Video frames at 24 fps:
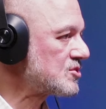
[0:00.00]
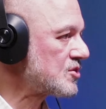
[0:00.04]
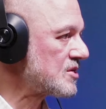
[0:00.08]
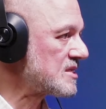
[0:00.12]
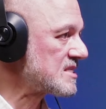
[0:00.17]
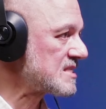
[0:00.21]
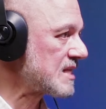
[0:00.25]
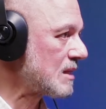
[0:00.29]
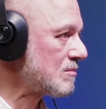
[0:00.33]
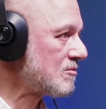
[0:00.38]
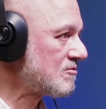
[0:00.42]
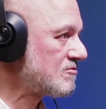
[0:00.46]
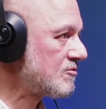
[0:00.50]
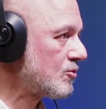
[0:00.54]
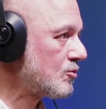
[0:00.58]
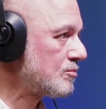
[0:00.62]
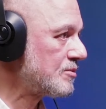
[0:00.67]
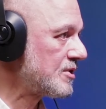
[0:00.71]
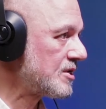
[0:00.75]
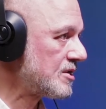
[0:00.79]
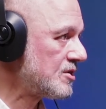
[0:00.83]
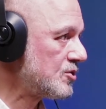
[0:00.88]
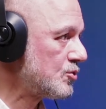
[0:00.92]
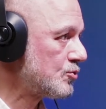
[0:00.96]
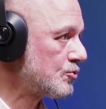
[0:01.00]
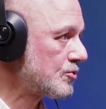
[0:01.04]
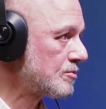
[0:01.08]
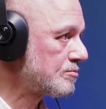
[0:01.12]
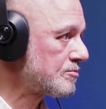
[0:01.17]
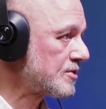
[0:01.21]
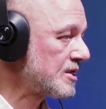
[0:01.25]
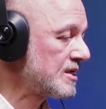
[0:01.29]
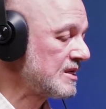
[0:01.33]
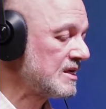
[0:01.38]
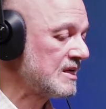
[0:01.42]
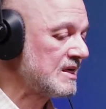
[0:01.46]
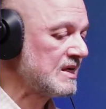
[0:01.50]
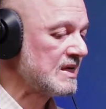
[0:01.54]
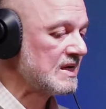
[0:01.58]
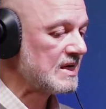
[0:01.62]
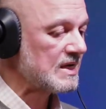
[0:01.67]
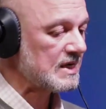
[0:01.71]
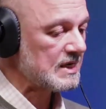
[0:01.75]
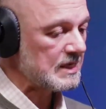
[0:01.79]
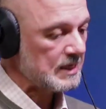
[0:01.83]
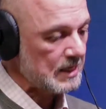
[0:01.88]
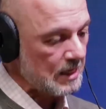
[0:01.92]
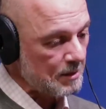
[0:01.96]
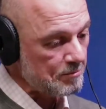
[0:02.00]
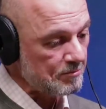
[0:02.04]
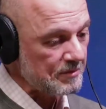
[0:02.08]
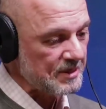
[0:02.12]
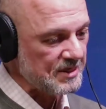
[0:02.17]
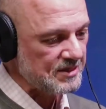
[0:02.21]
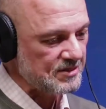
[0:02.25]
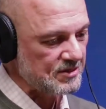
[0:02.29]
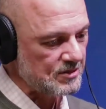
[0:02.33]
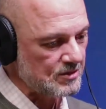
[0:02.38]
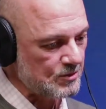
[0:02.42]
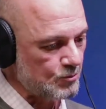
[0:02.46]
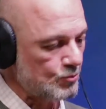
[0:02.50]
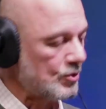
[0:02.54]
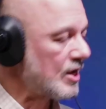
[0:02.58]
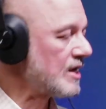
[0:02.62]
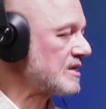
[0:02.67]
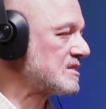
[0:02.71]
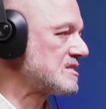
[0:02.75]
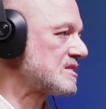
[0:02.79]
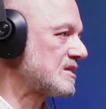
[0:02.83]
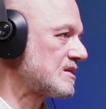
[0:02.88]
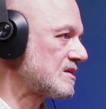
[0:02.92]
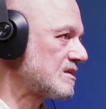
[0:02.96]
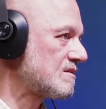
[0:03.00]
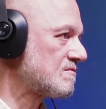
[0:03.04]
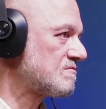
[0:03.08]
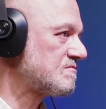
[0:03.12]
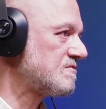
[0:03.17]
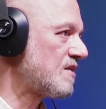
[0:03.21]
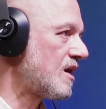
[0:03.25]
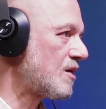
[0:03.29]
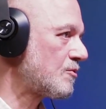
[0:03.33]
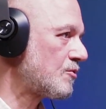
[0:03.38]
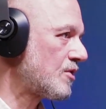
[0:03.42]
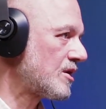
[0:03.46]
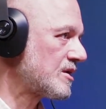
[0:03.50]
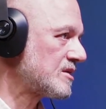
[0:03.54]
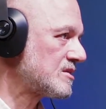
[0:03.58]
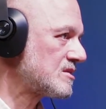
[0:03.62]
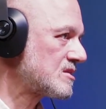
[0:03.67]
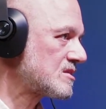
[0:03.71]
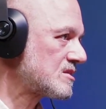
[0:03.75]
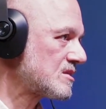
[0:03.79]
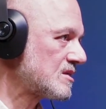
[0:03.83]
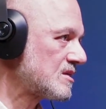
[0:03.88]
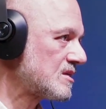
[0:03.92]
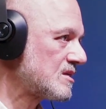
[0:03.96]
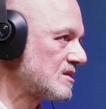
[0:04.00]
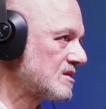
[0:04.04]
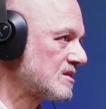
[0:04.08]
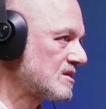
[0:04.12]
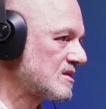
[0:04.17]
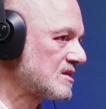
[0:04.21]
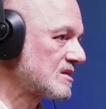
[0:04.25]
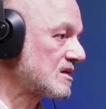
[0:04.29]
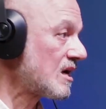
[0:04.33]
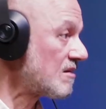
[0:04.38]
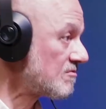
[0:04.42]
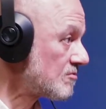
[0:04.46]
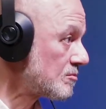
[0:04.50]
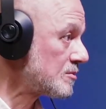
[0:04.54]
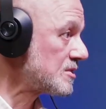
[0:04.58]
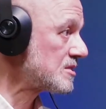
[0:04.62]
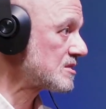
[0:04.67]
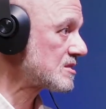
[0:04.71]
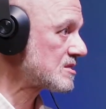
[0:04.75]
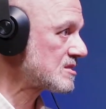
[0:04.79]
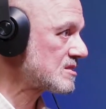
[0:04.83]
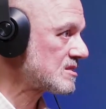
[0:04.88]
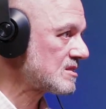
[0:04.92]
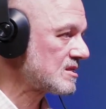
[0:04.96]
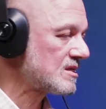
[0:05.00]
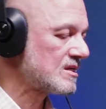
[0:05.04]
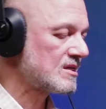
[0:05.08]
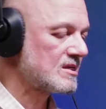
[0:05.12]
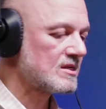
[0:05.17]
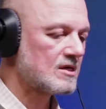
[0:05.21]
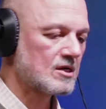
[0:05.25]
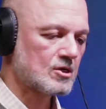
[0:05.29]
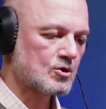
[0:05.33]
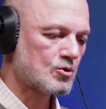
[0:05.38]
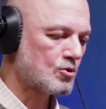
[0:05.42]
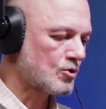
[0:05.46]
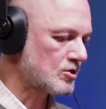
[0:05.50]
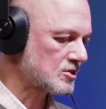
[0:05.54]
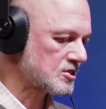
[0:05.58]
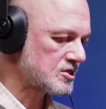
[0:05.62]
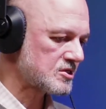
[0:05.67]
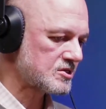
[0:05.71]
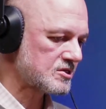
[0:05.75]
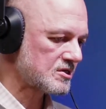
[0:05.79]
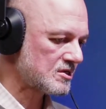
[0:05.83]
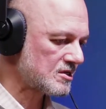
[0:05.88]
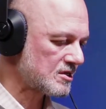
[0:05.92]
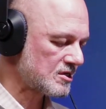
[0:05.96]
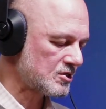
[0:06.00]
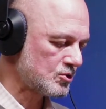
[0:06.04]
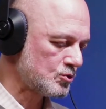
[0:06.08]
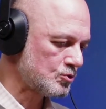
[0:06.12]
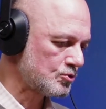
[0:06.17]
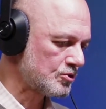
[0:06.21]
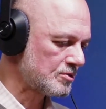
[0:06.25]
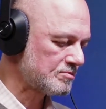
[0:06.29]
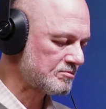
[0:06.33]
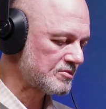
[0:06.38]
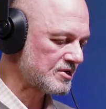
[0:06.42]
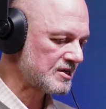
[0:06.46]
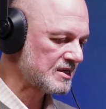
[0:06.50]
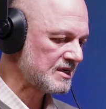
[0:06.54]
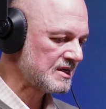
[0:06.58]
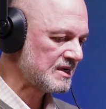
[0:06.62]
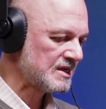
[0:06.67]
to Islamophobia in Europe, amid rising far-right governments across Europe.